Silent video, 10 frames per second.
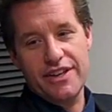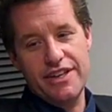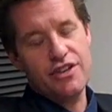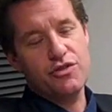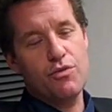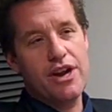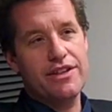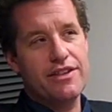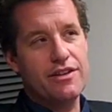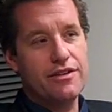He doesn't
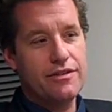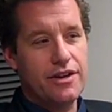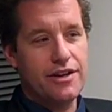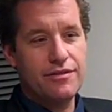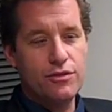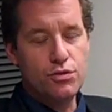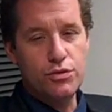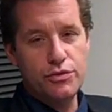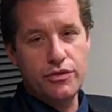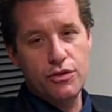write the
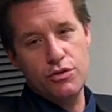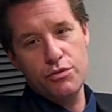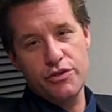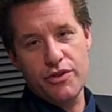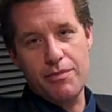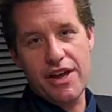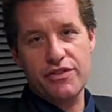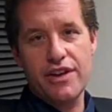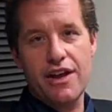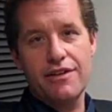Lulu's. Lulu was the
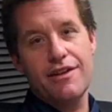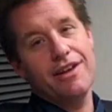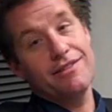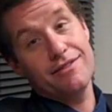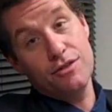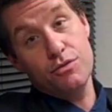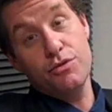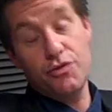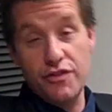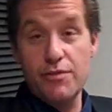Basset Hound, and
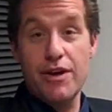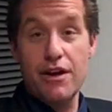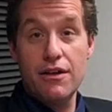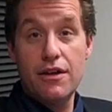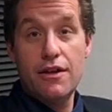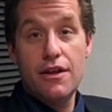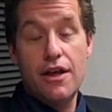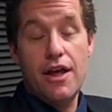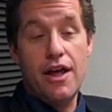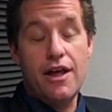Lulu's female,
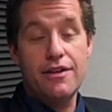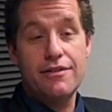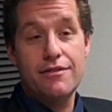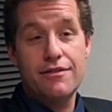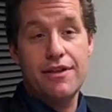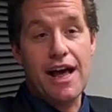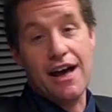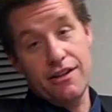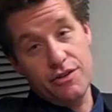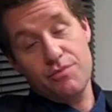and
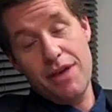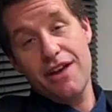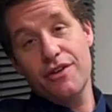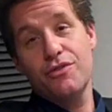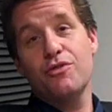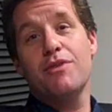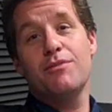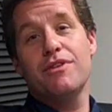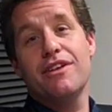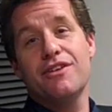Al is male, so
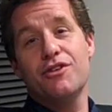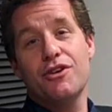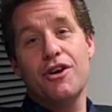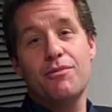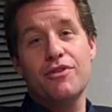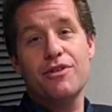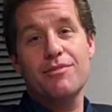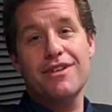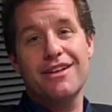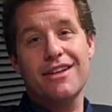maybe they could hook up or
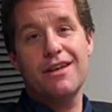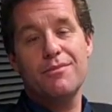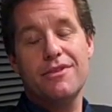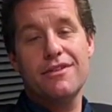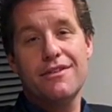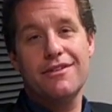something like that.